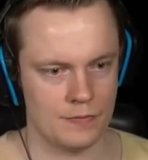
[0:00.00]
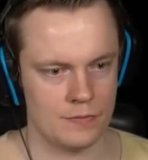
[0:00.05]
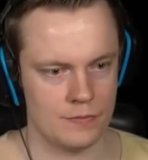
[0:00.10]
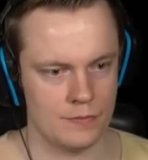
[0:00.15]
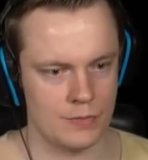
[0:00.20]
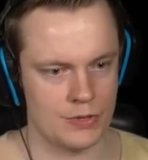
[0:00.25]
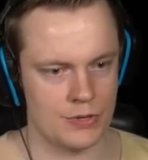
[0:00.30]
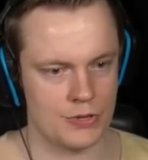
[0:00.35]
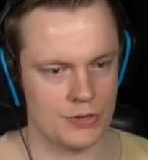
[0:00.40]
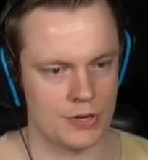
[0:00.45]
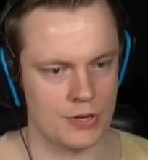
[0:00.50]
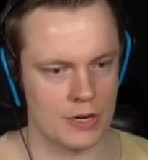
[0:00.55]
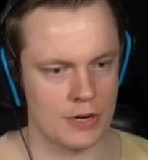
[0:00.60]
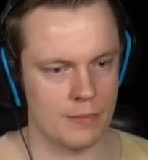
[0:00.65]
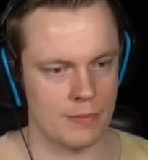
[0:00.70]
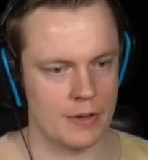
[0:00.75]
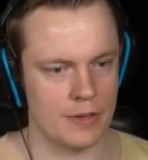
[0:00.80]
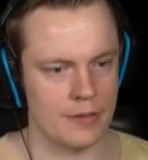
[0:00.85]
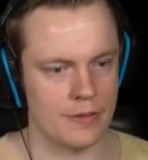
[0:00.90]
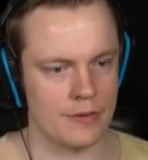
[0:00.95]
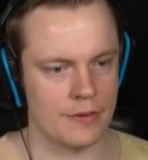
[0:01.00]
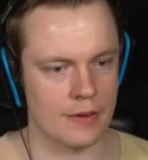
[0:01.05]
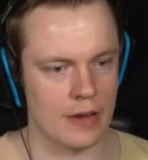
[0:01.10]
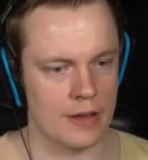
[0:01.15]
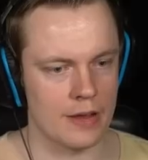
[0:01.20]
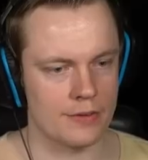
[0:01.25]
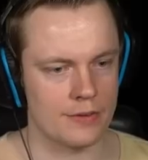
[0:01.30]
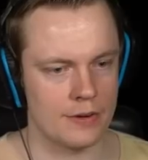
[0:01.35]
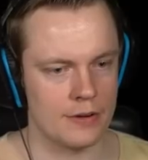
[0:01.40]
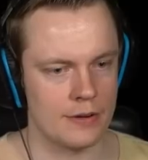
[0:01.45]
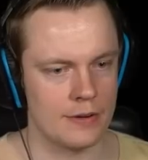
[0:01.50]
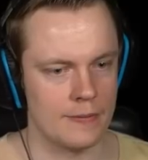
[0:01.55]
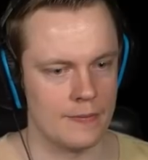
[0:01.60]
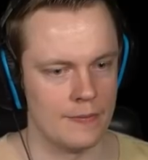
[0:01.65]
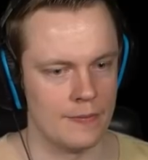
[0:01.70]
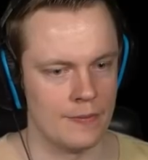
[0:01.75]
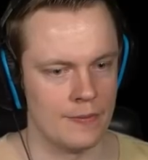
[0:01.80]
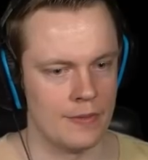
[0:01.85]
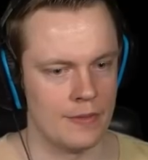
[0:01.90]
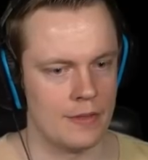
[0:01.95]
It's just gonna be a disaster.
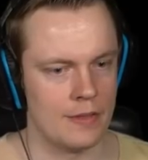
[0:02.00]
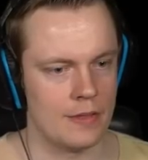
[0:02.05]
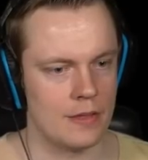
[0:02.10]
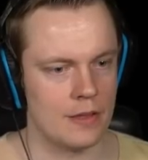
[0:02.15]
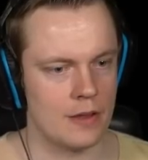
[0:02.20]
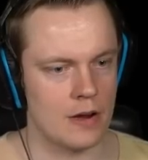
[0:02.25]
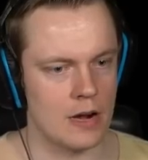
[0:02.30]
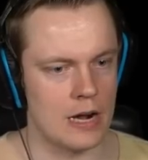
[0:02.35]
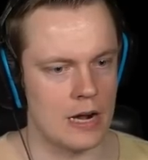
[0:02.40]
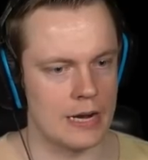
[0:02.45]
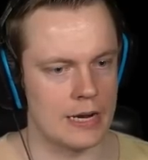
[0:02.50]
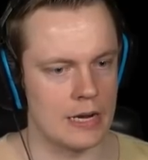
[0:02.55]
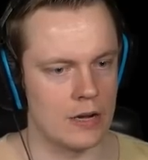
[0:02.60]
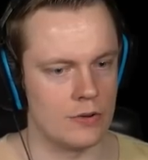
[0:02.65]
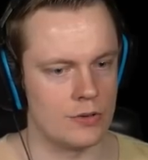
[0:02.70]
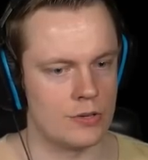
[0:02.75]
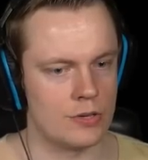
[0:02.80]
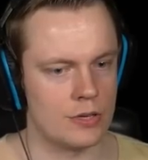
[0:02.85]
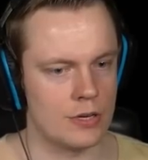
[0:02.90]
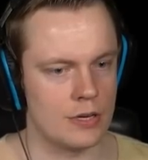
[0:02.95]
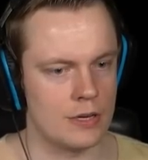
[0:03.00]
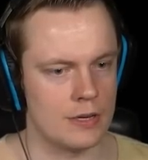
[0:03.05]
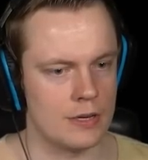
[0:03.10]
Alright, ghost.